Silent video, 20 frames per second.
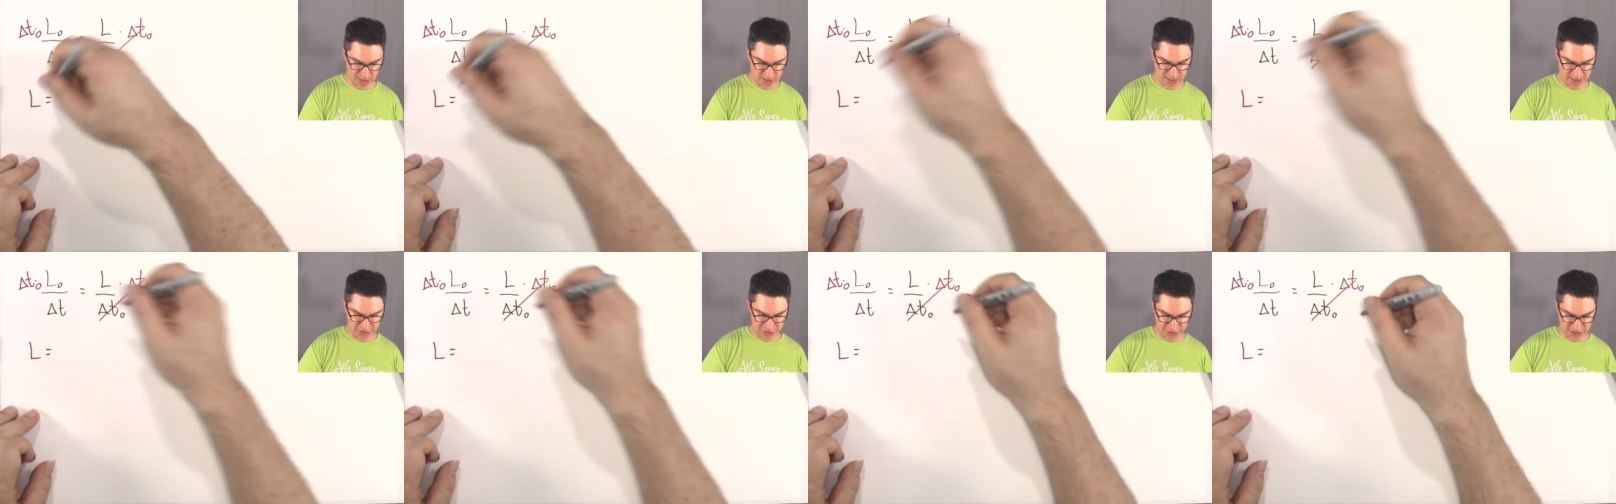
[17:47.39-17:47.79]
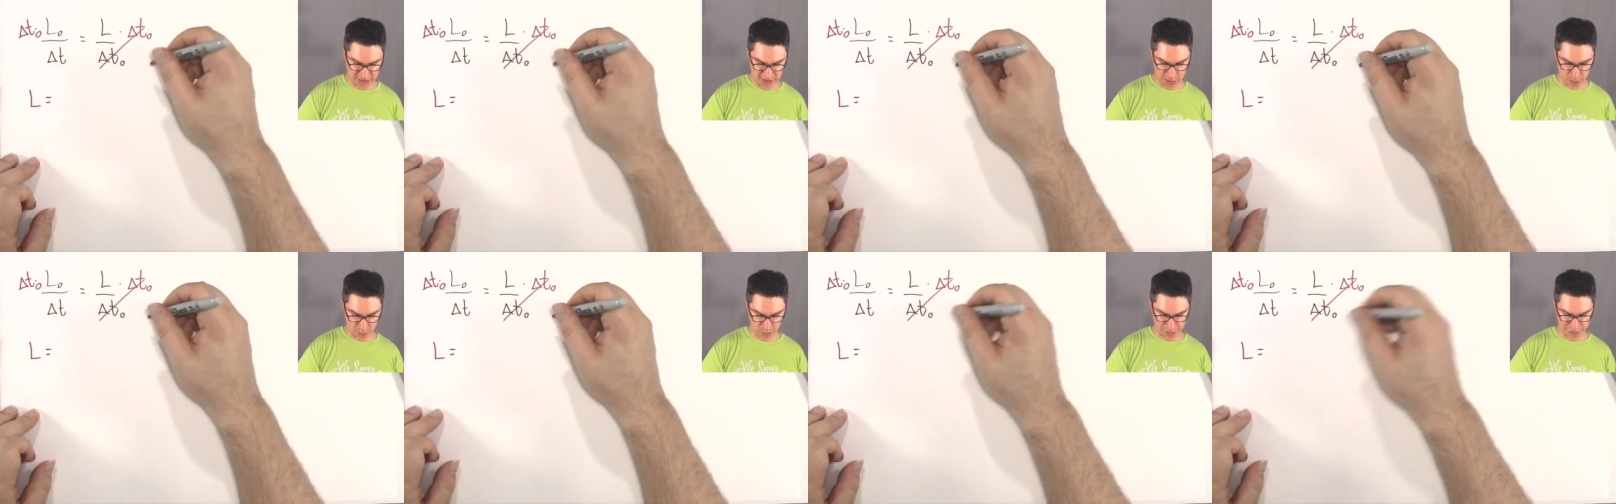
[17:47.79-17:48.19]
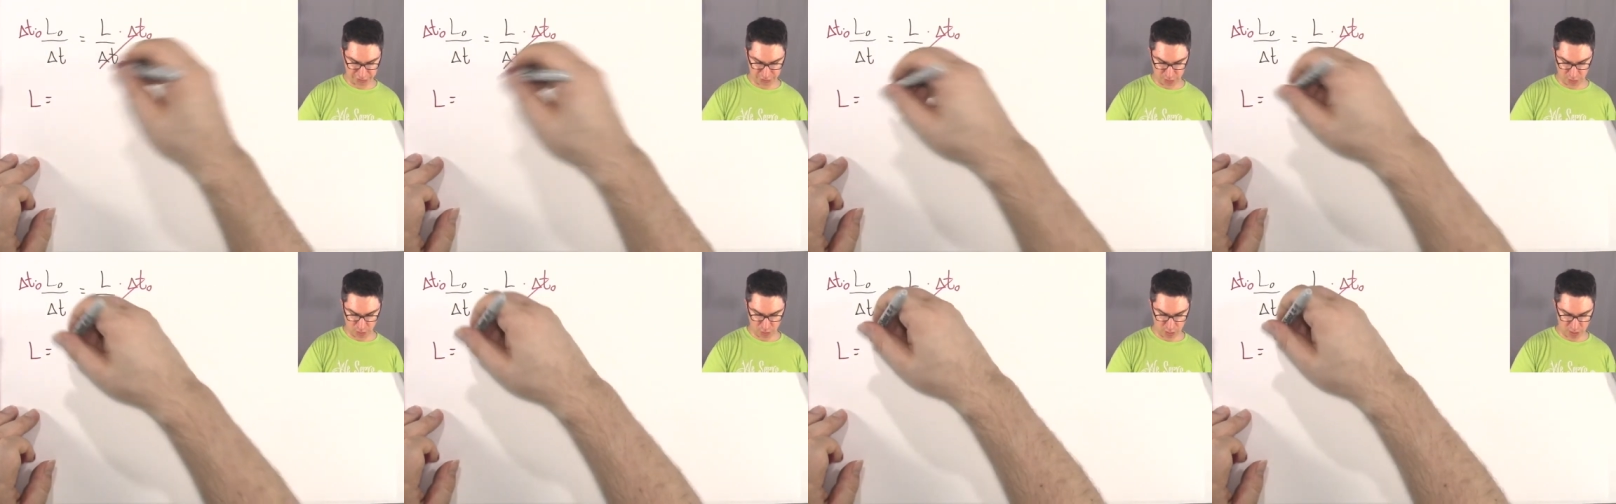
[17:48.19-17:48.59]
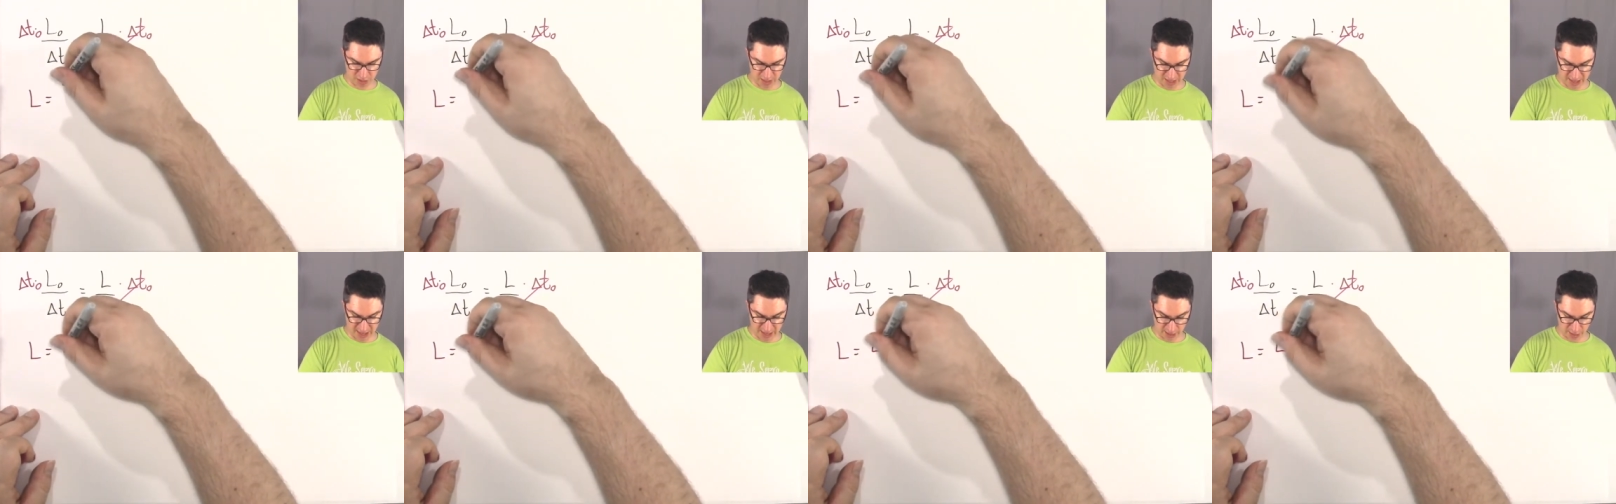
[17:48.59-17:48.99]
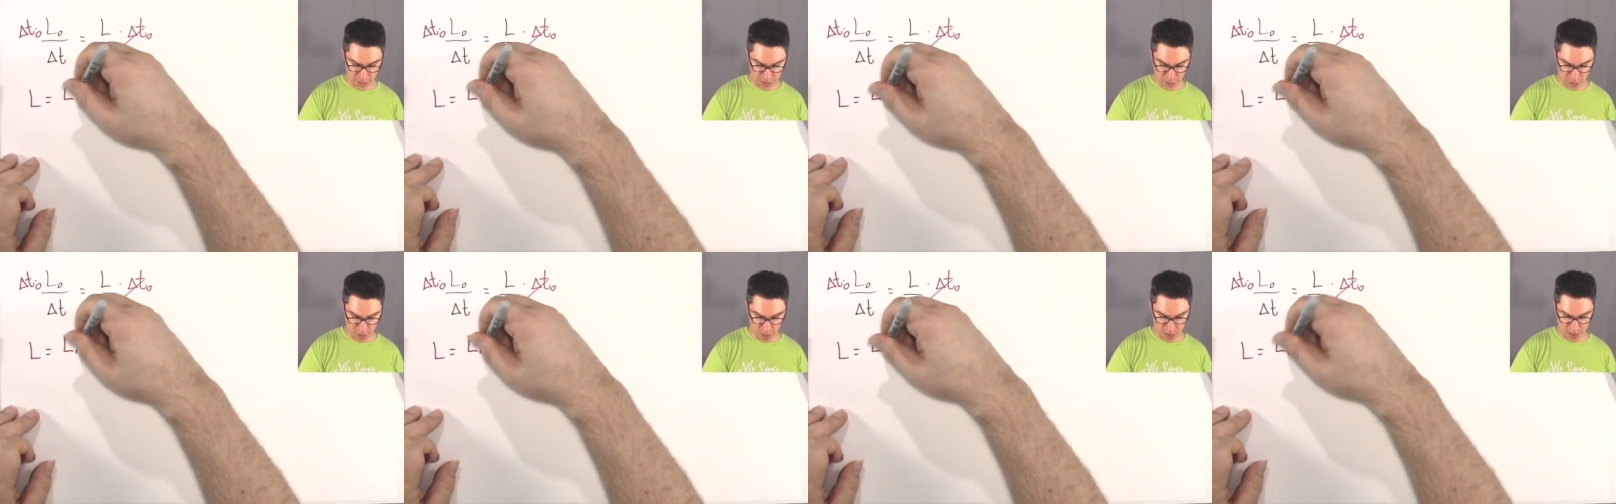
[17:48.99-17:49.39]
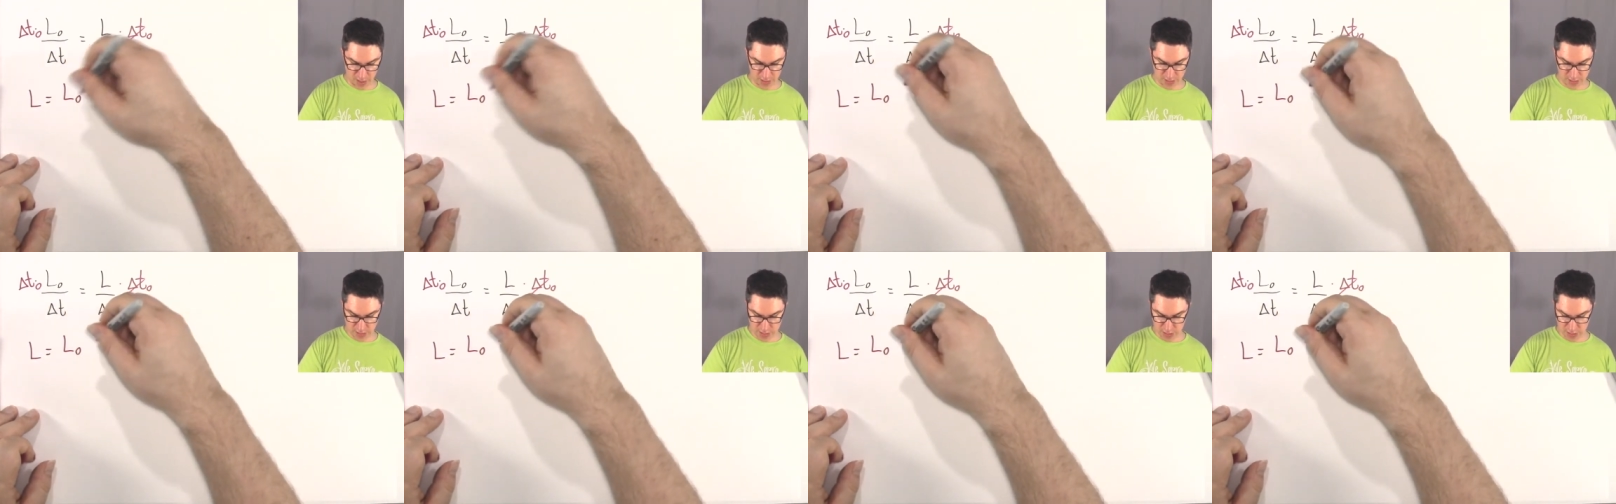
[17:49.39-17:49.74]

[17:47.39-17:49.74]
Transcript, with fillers: is equal to L naught